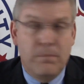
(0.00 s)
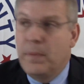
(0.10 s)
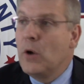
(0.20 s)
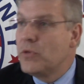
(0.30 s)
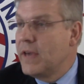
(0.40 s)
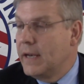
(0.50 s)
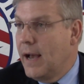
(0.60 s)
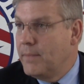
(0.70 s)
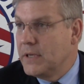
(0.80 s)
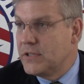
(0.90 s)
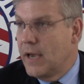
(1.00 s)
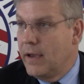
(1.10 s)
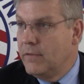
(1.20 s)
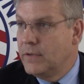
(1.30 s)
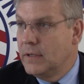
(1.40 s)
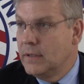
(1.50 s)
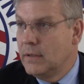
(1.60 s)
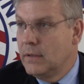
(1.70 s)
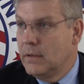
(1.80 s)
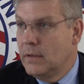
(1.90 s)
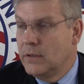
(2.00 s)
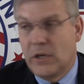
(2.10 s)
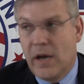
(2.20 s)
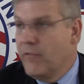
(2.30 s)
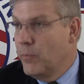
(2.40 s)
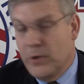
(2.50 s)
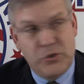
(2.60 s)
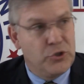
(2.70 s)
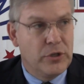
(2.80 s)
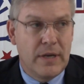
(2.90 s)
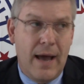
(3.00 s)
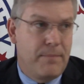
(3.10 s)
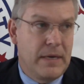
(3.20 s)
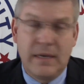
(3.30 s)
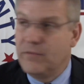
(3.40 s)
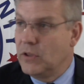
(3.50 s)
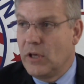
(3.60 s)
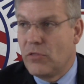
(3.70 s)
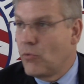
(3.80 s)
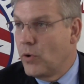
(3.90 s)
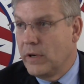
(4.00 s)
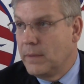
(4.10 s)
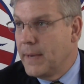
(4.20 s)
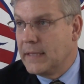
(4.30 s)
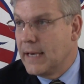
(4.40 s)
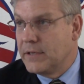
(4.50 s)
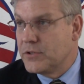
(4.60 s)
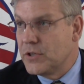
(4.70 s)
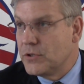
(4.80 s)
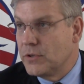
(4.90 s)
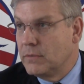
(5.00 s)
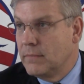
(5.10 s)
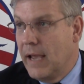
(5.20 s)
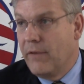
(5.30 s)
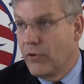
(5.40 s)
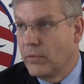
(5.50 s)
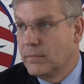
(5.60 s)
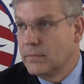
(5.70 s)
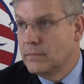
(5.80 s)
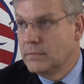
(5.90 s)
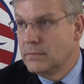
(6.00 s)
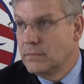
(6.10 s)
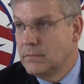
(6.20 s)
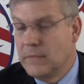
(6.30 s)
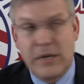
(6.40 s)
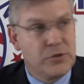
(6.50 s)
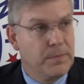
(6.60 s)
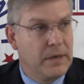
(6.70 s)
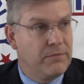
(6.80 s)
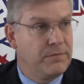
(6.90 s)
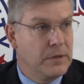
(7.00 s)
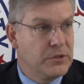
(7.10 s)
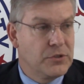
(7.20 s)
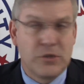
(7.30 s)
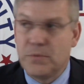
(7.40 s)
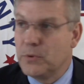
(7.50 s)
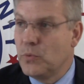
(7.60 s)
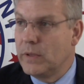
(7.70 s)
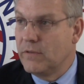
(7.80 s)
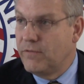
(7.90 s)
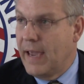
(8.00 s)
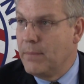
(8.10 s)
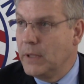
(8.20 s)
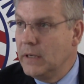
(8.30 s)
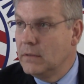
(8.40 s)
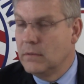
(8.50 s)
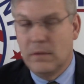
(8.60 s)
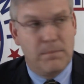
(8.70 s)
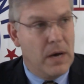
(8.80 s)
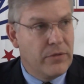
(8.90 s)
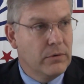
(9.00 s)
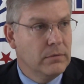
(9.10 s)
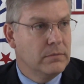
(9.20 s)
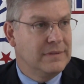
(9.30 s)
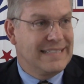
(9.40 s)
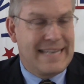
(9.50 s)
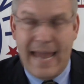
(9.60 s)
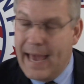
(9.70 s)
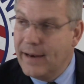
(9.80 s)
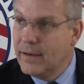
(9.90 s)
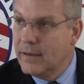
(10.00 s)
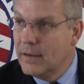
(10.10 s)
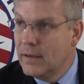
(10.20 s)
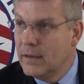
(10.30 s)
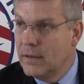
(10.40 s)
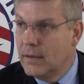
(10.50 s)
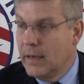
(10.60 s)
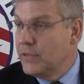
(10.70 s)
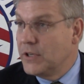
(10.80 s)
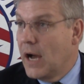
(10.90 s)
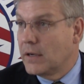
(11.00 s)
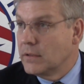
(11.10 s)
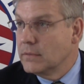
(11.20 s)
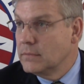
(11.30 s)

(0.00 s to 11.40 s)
both cannot be saved, the government should not be given the authority to make that decision, ever. That should be a decision between the family, the mother, the dad, and the doctor.